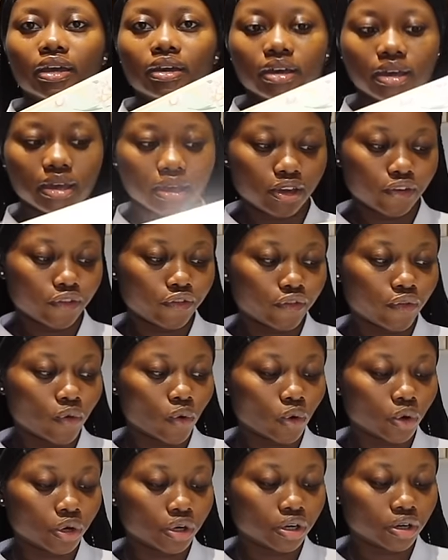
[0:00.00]

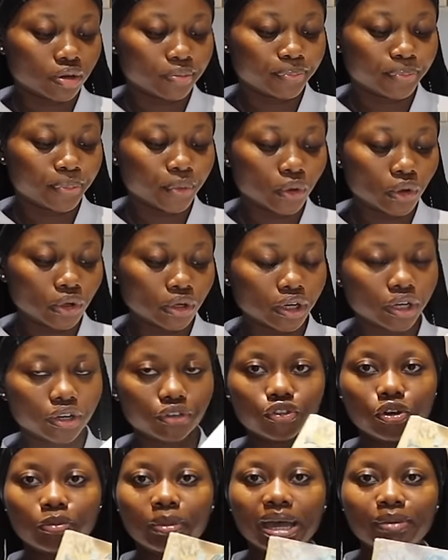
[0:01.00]
A4 book
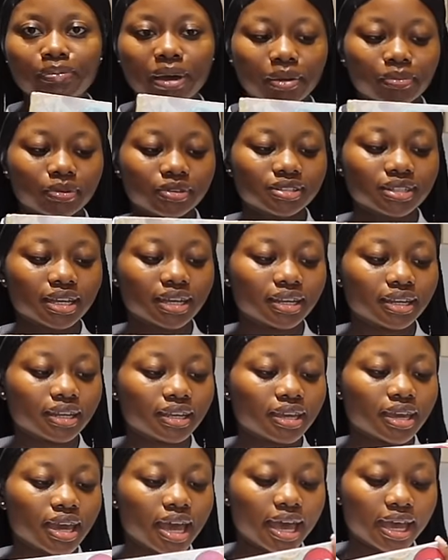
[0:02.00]
for my Bible
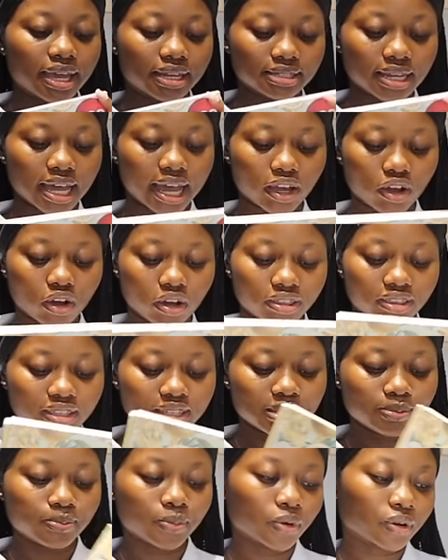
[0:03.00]
study, and I got
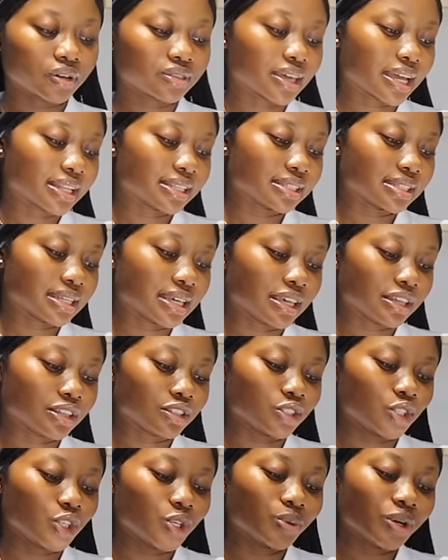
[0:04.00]
this book that
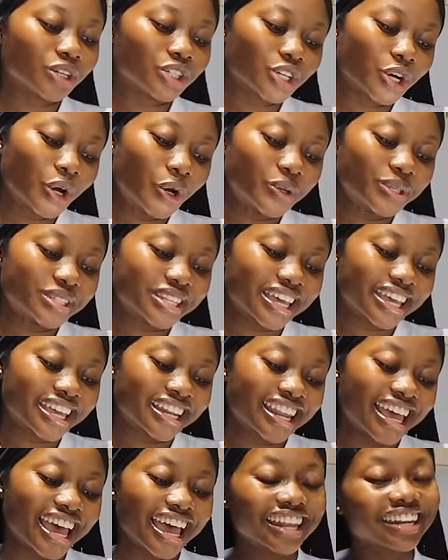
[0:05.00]
says "You are
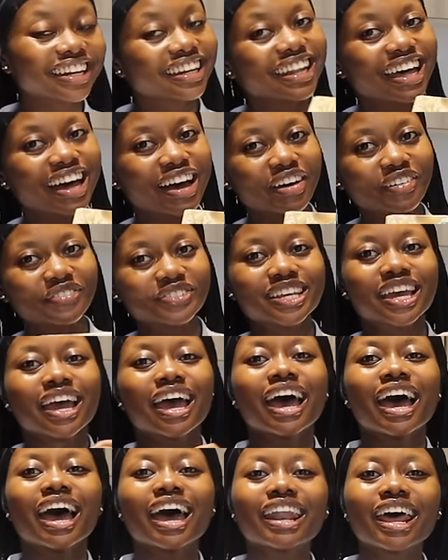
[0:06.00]
chosen and loved,"
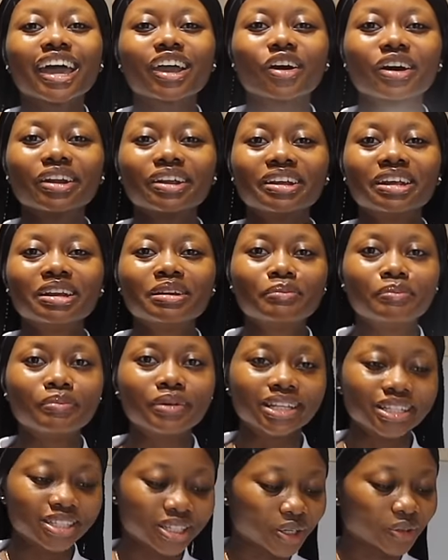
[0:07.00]
and I got it in
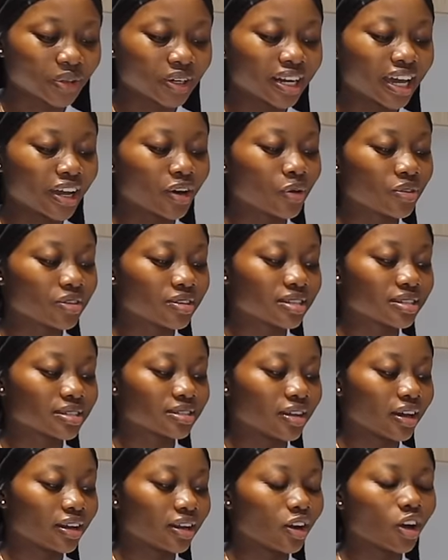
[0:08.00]
mint green. I know this is
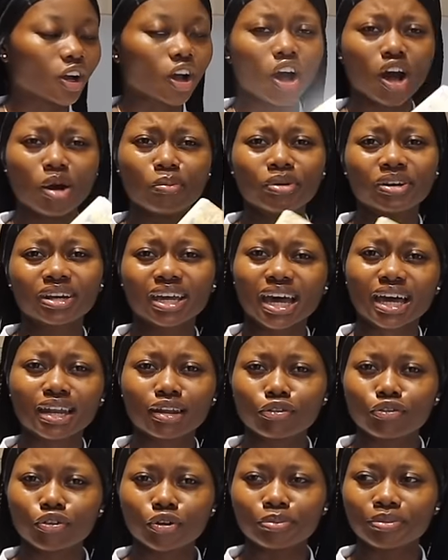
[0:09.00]
not a common
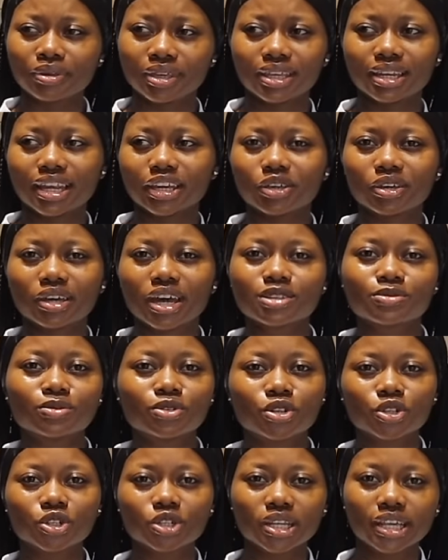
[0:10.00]
color for me, like you guys
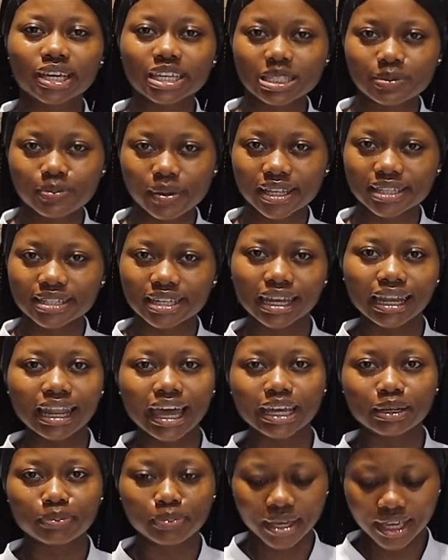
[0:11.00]
would usually expect a
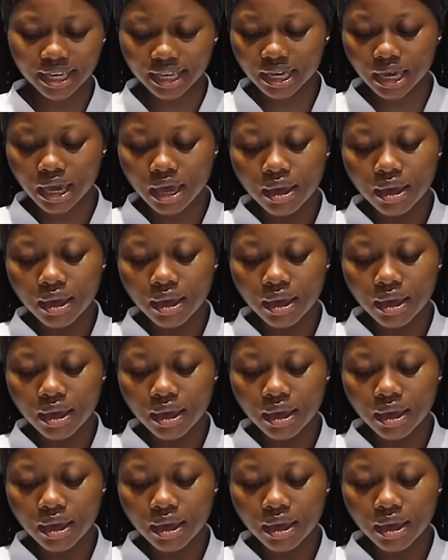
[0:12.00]
light pink,